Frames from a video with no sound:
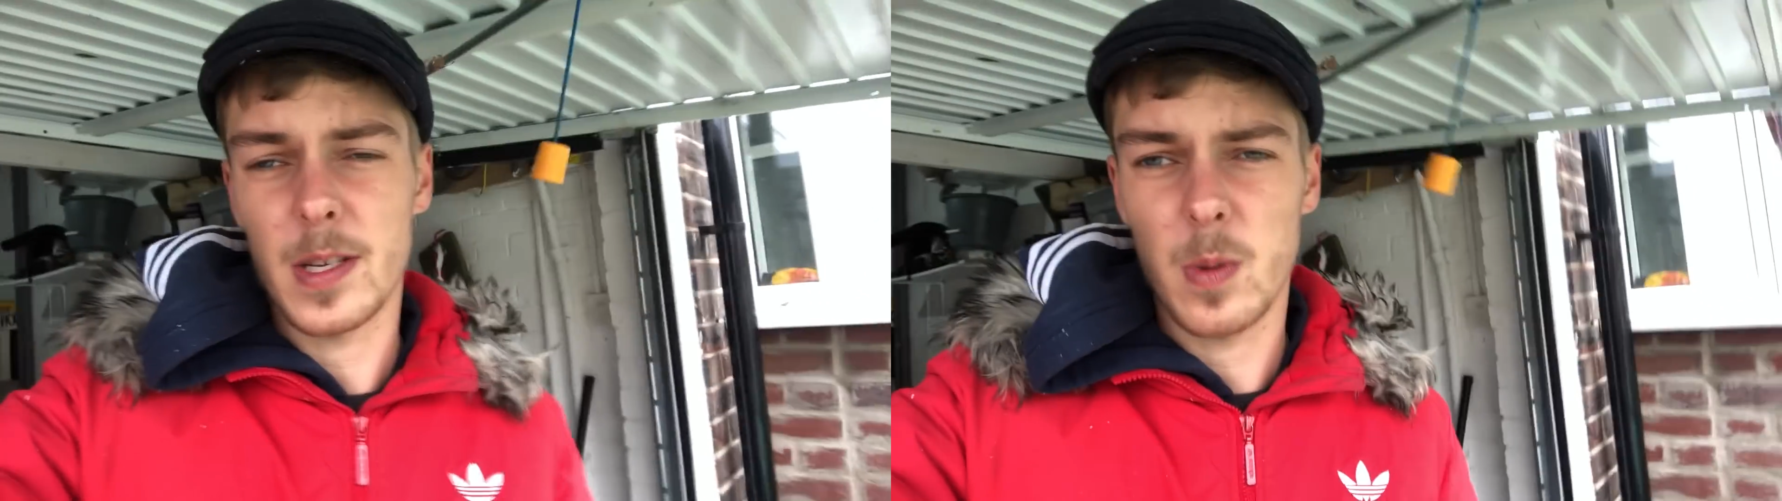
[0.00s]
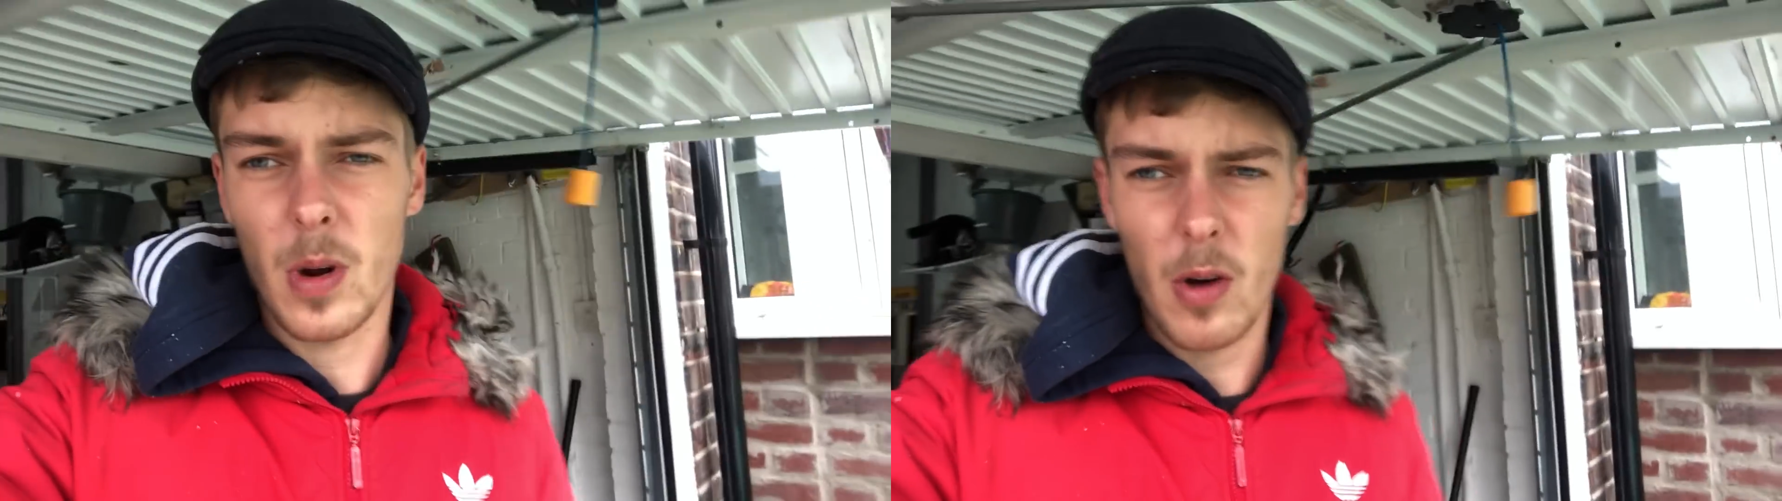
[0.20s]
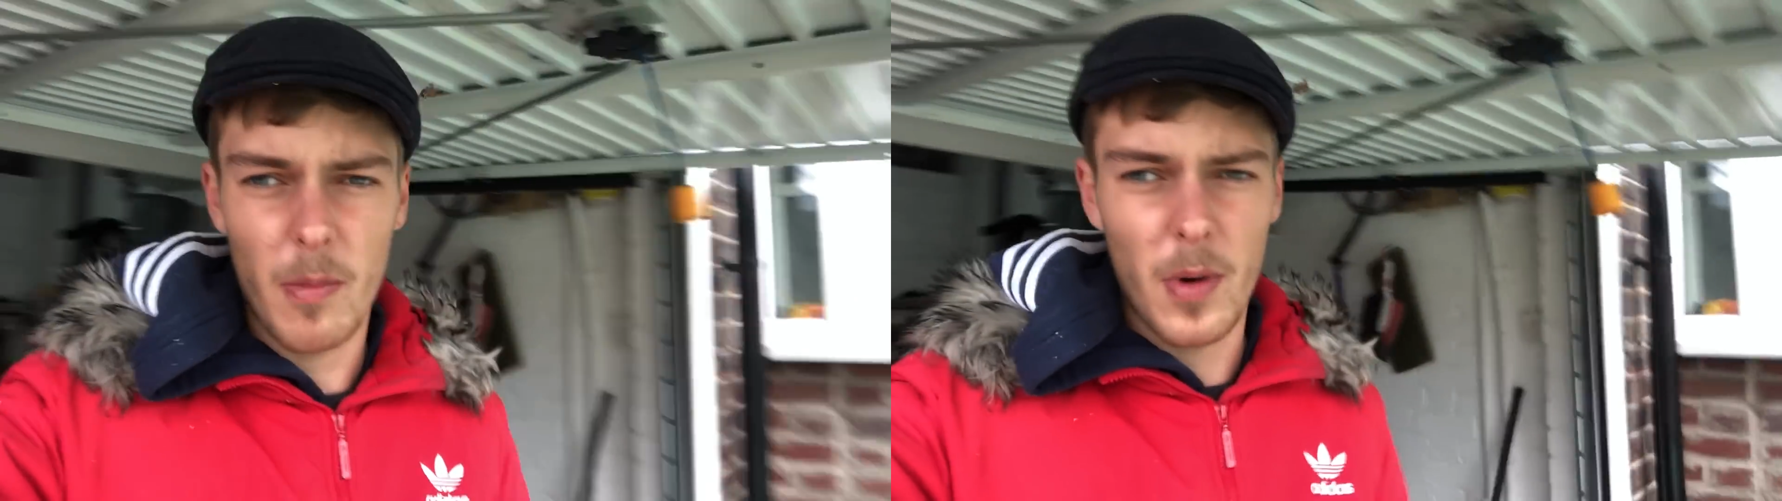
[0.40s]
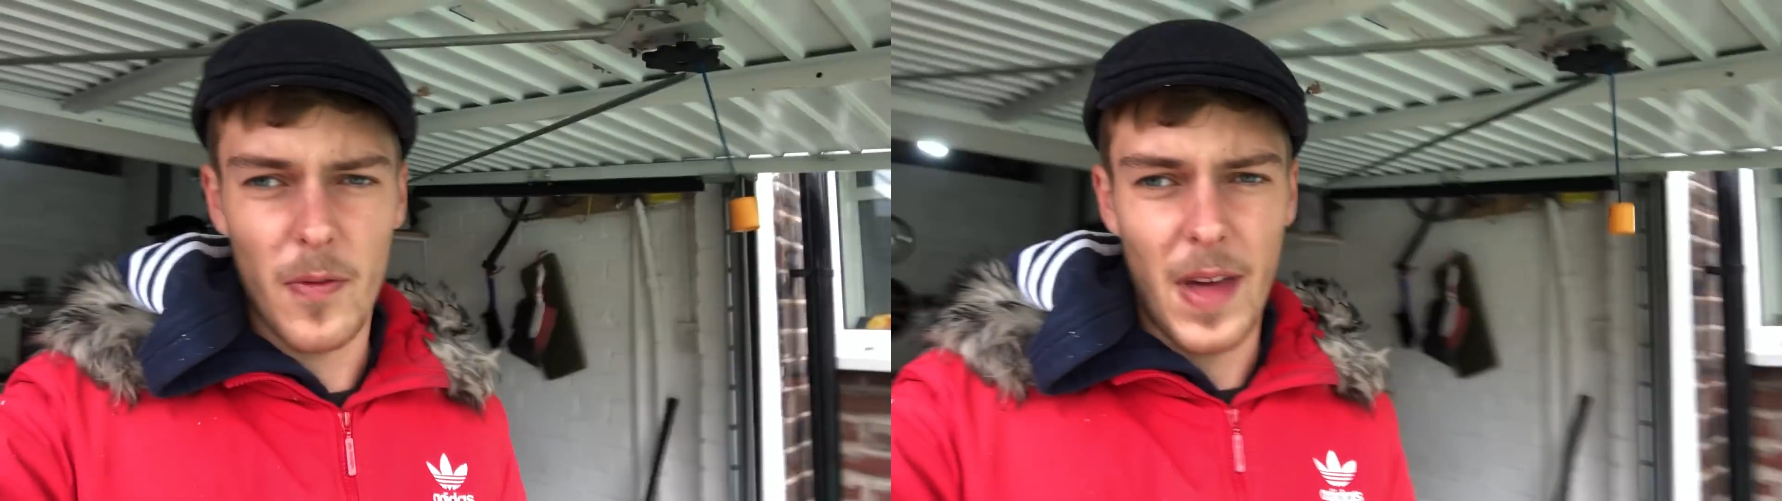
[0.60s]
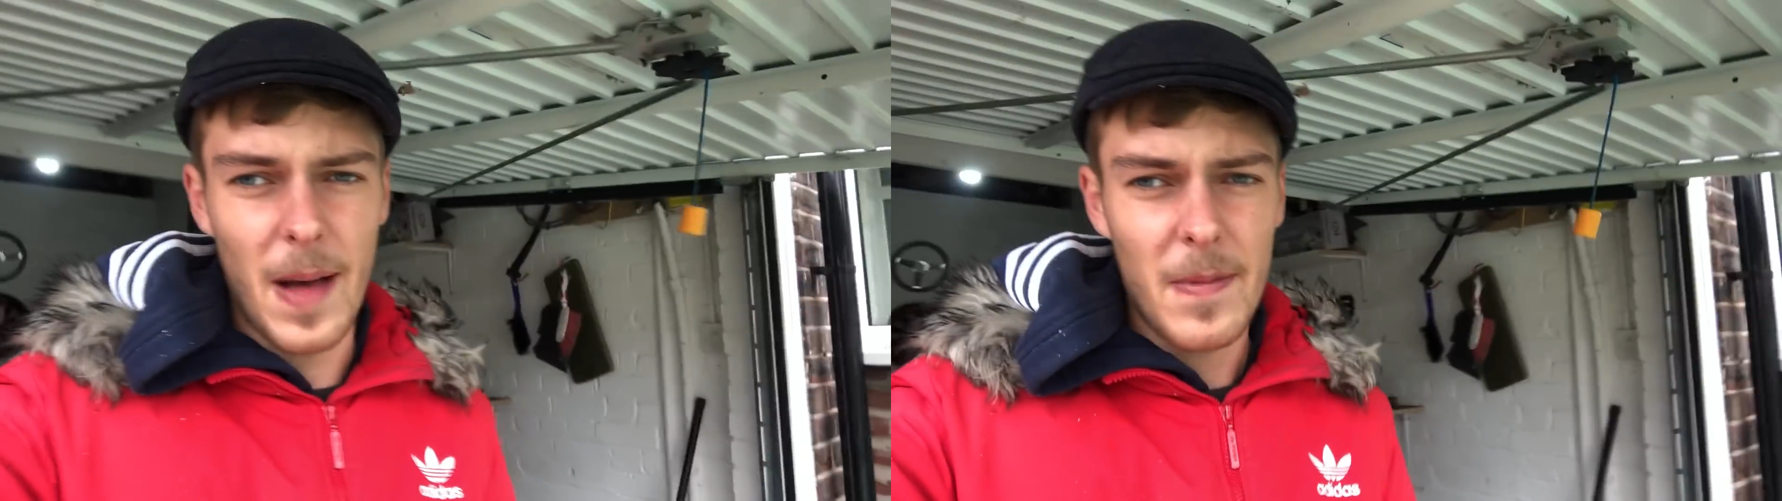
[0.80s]
is we'll go
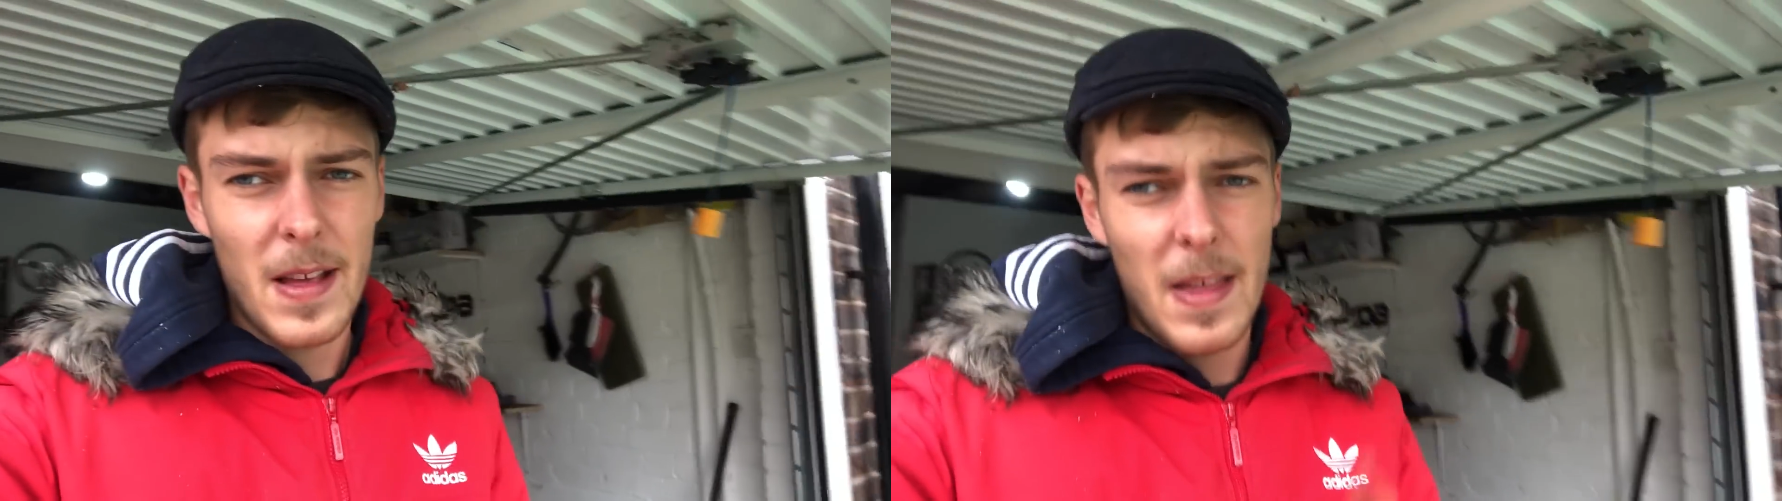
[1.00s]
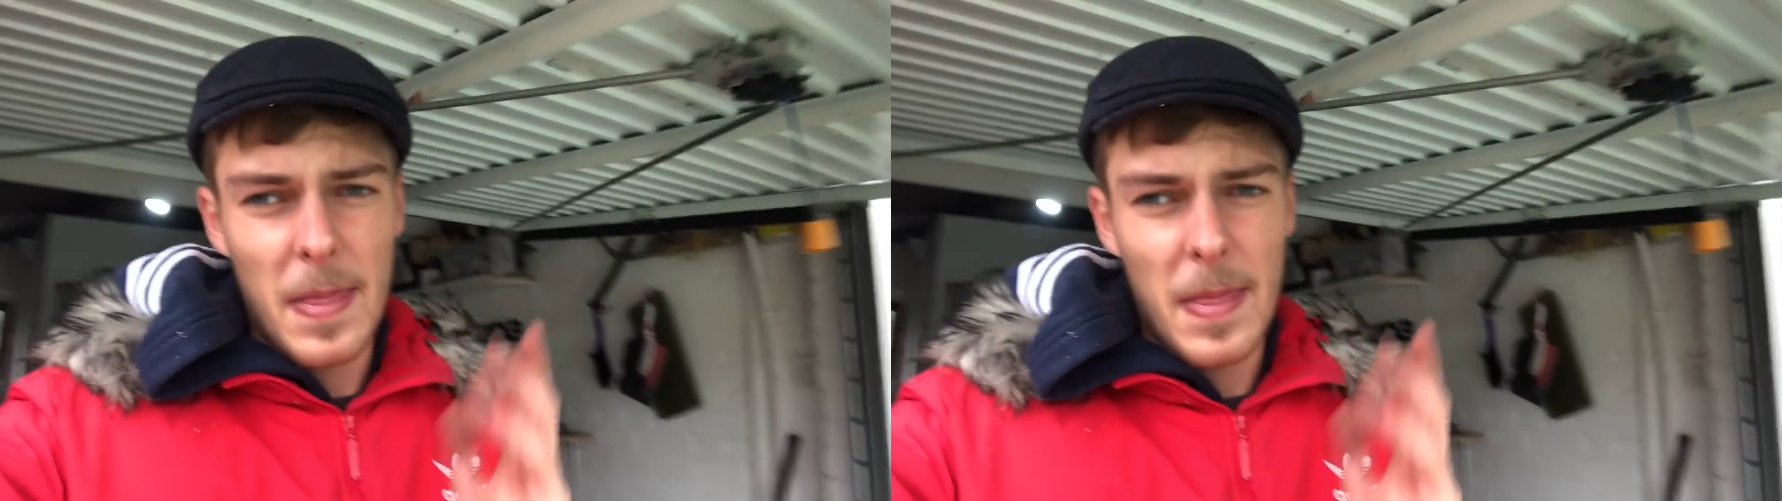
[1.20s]
remove that.